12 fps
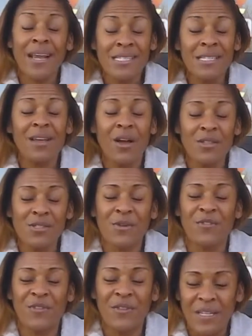actually
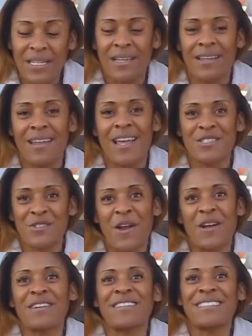also feeling a lot
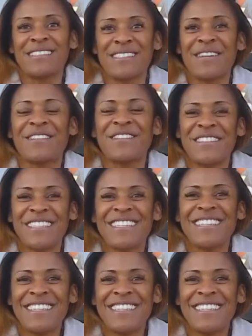stronger. So